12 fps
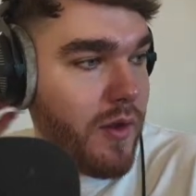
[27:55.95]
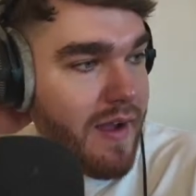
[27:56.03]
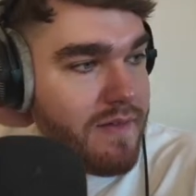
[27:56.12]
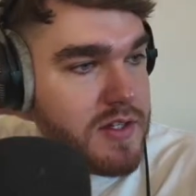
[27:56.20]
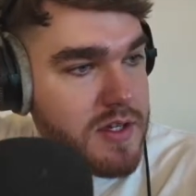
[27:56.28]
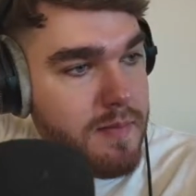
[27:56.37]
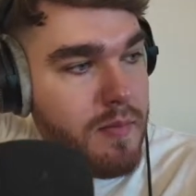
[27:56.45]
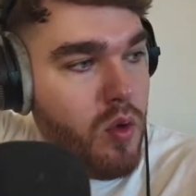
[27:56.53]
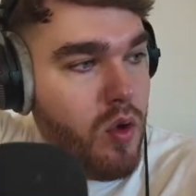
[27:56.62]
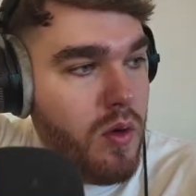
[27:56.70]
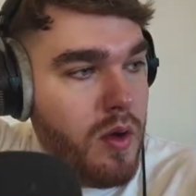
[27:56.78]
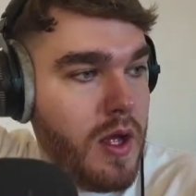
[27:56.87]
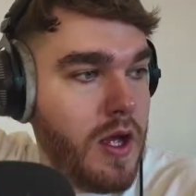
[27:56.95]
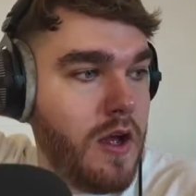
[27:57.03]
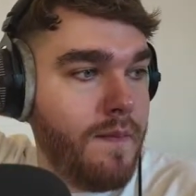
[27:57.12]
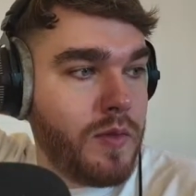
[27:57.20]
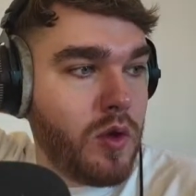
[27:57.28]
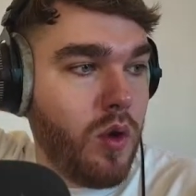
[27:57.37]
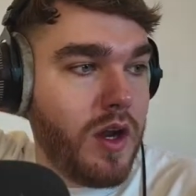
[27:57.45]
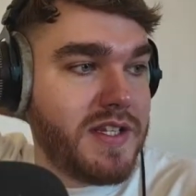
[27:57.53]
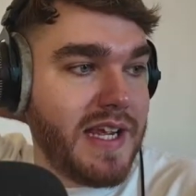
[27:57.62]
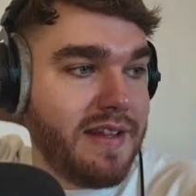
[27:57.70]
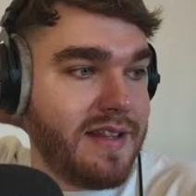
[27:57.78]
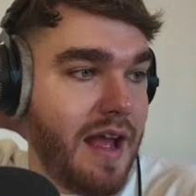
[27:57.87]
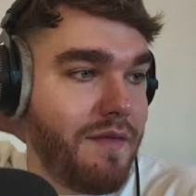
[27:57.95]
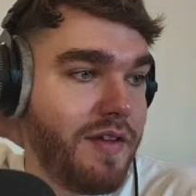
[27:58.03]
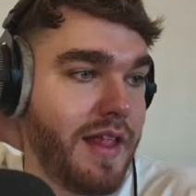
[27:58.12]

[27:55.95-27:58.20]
Having some more quality and depth in